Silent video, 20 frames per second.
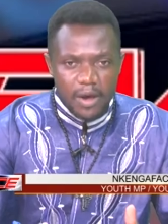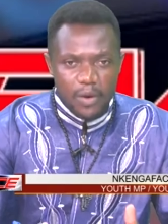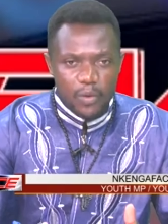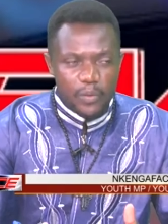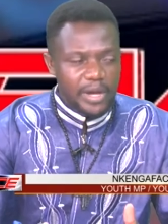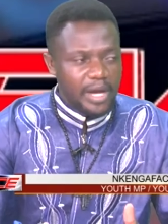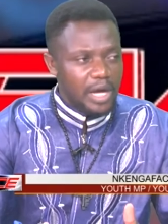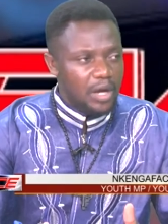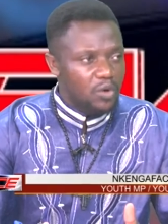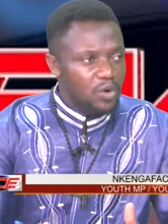we
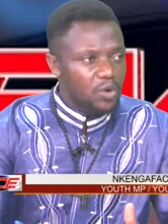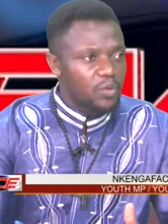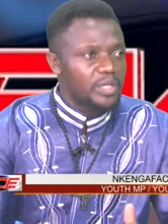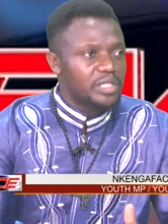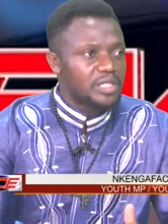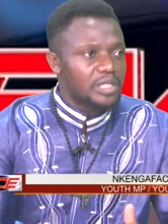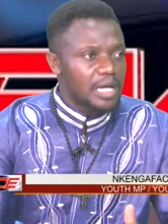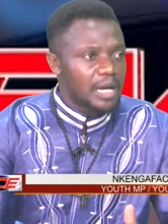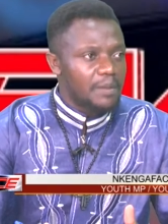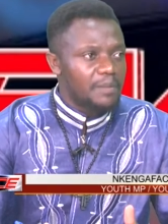can
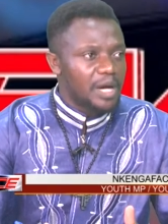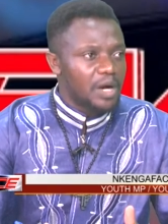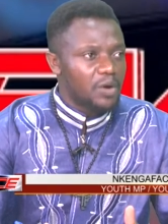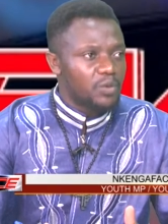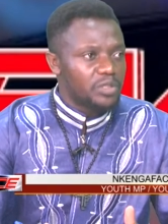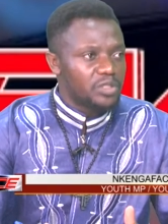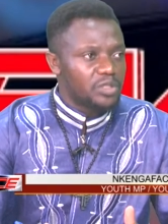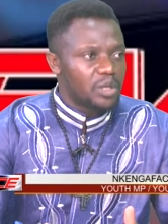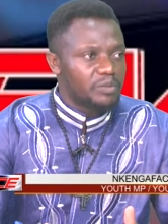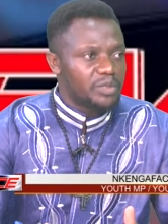always come out
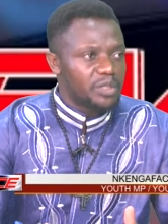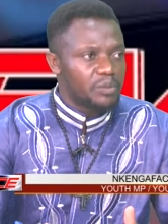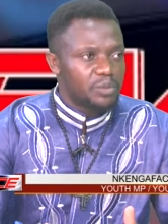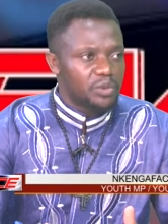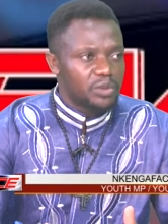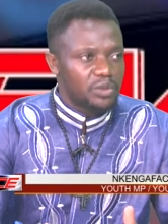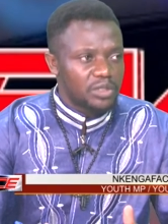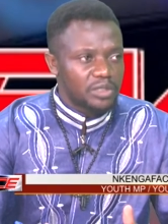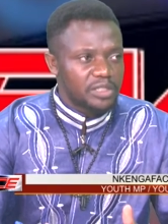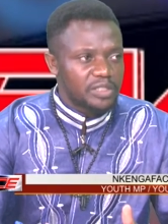with something
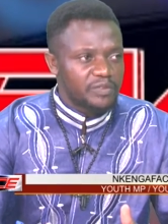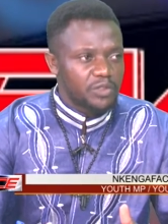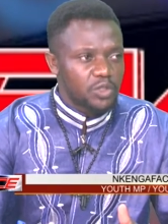productive.